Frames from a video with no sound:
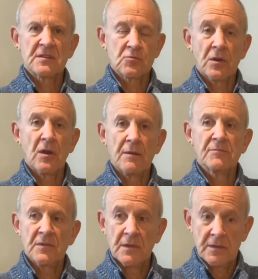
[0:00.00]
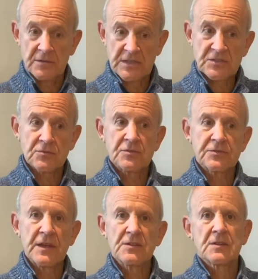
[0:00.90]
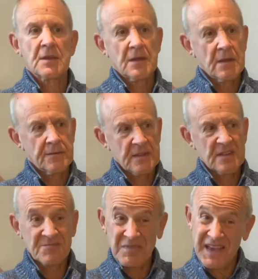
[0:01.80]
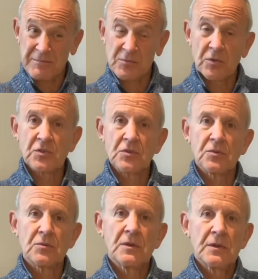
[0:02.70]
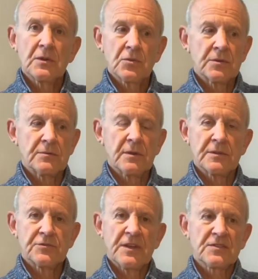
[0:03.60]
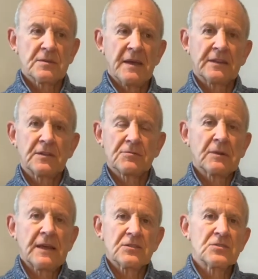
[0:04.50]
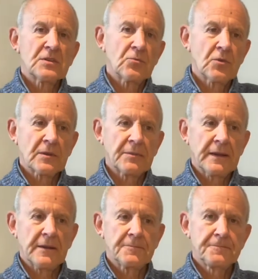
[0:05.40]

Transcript: where I need to address. This is perhaps what you could address to make this relationship work better.